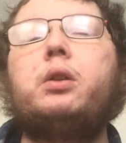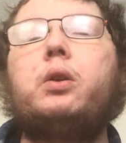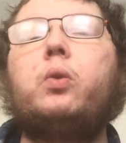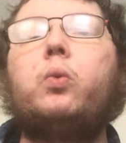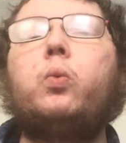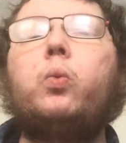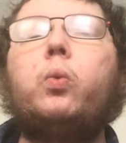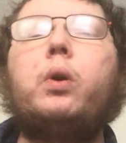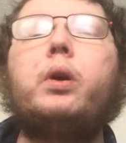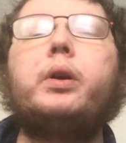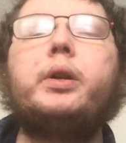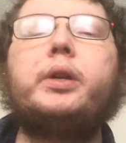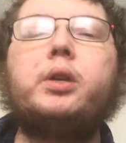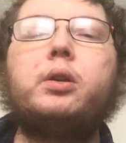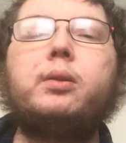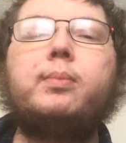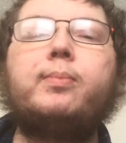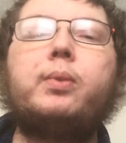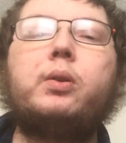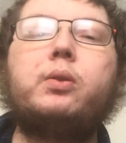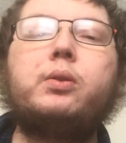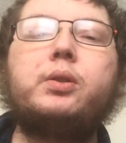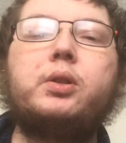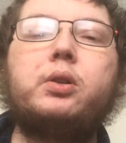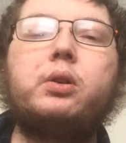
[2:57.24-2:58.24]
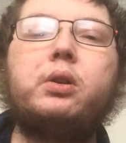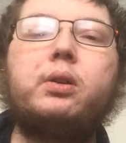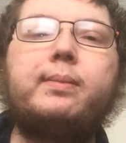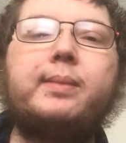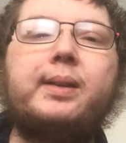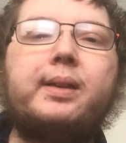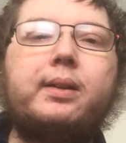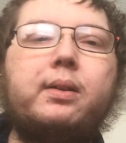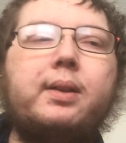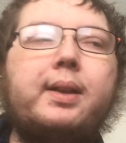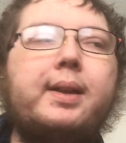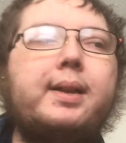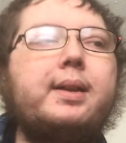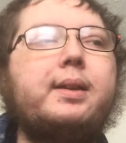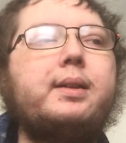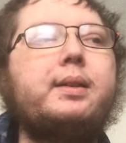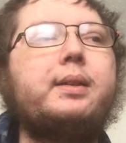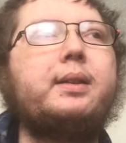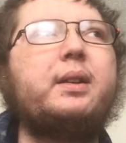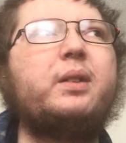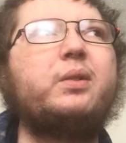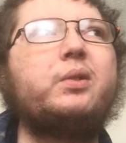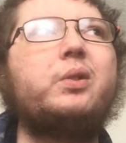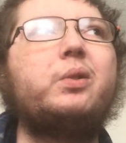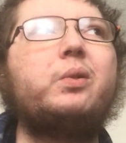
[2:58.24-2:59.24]
what your posts are about.
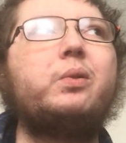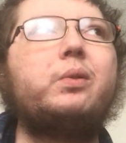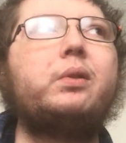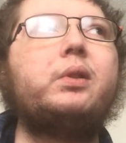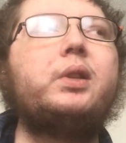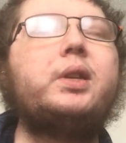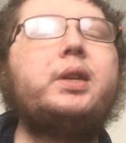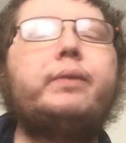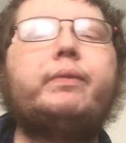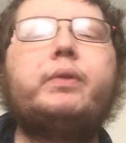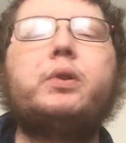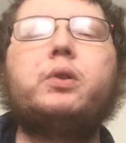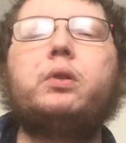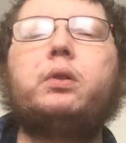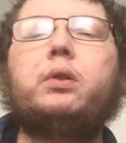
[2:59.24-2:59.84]
Now, don't leave your